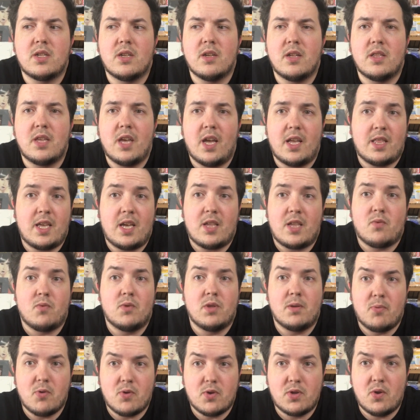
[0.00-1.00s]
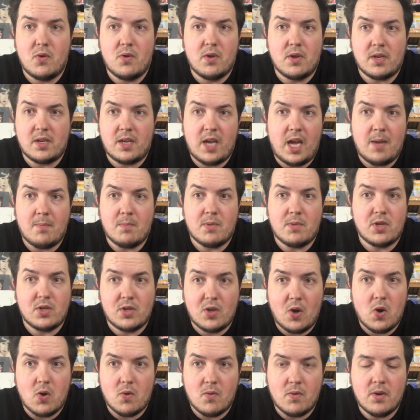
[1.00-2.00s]
that's when the Persona games
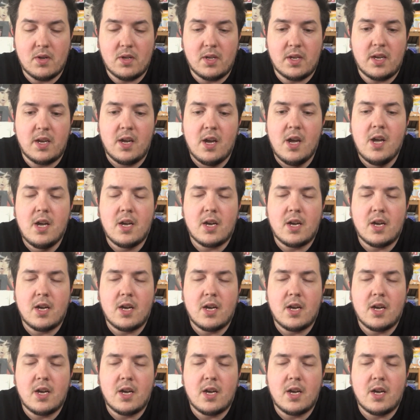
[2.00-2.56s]
start, really,